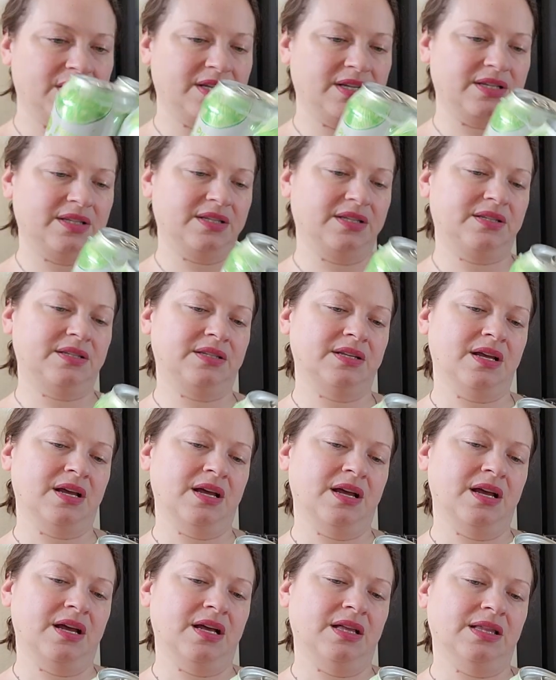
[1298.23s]
is
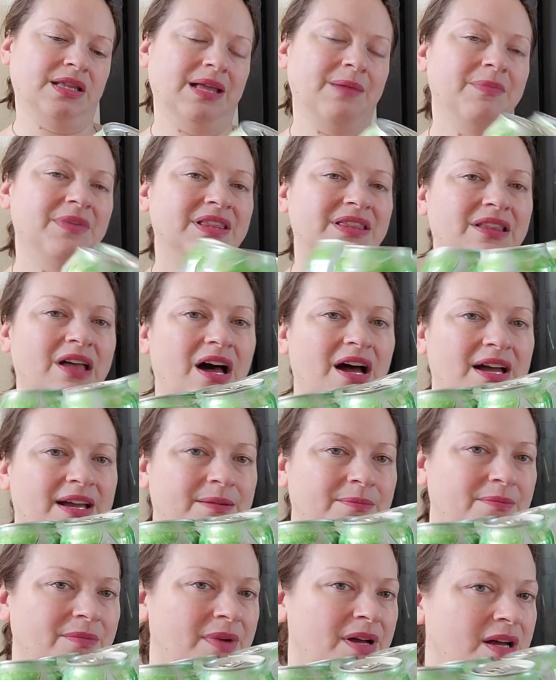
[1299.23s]
lemon
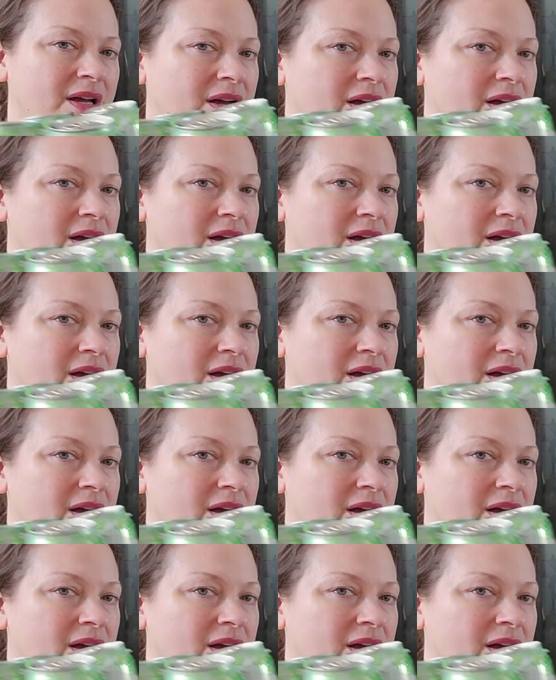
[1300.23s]
lime,